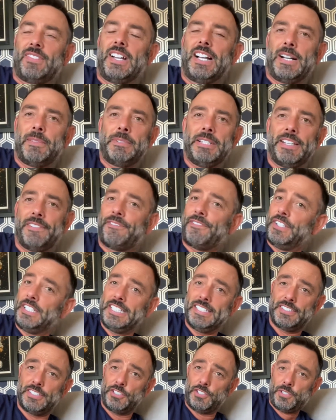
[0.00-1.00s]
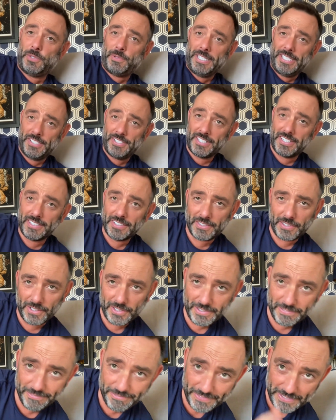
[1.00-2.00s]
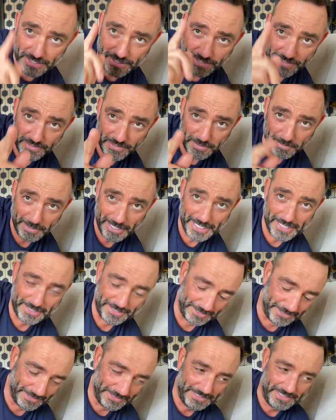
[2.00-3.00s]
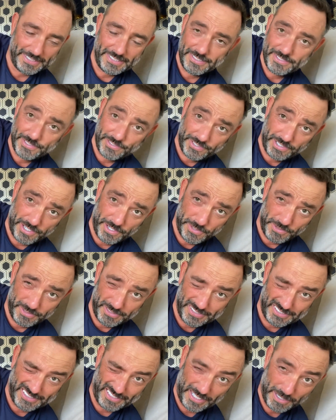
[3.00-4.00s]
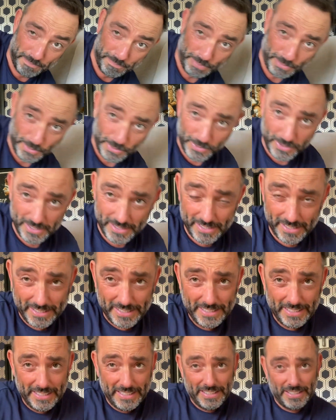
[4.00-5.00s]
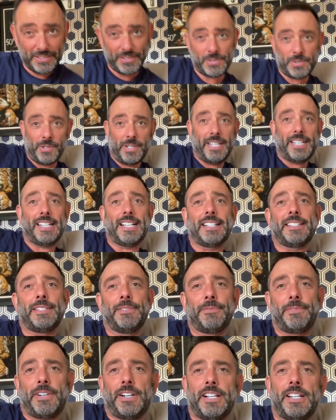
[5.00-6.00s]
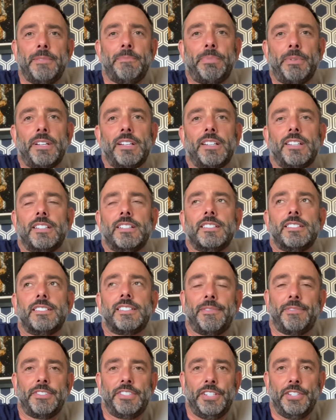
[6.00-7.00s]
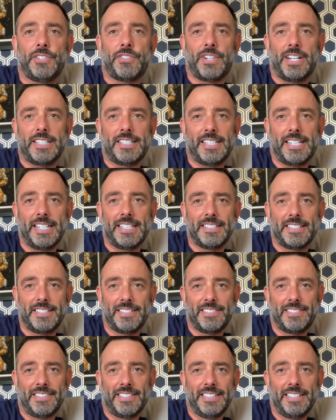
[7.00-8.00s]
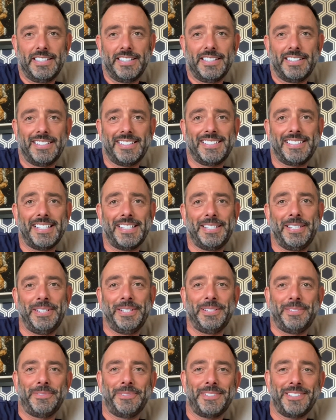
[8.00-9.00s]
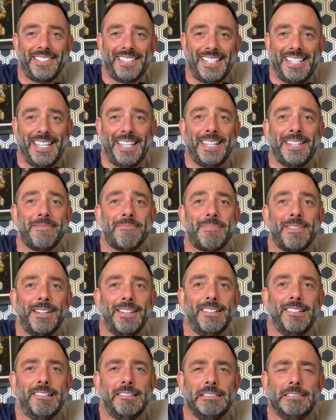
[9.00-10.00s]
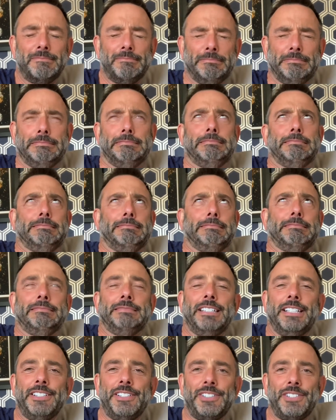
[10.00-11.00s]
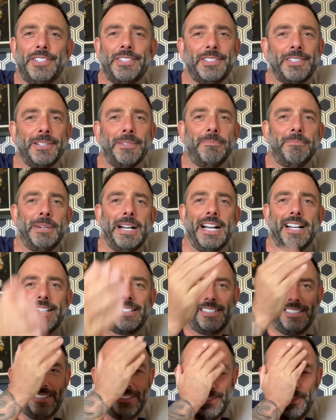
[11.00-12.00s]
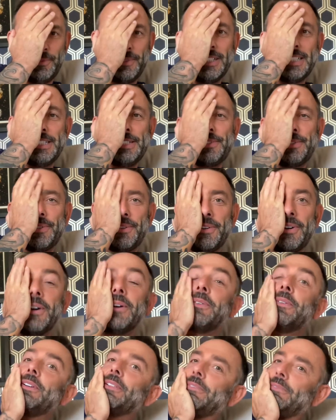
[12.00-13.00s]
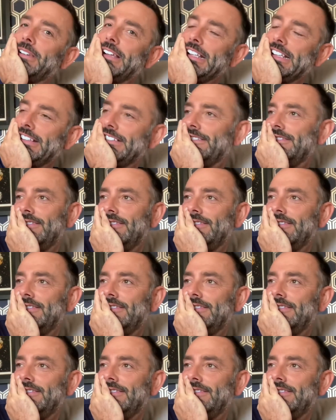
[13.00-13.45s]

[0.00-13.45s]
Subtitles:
I'm in a funny situation and I've got a confession to make. So, I bought the Squire Classic Vibe 70 Strat again, didn't I? And I said it was a keeper. It's just gone back. What is wrong with me?